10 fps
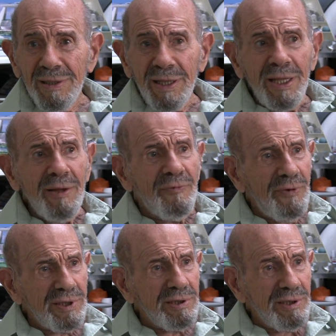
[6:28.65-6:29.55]
They have
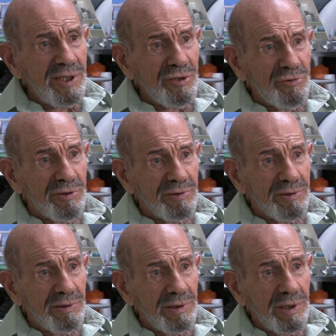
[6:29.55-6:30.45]
vested interest
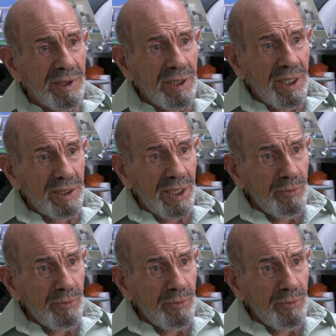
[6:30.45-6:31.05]
and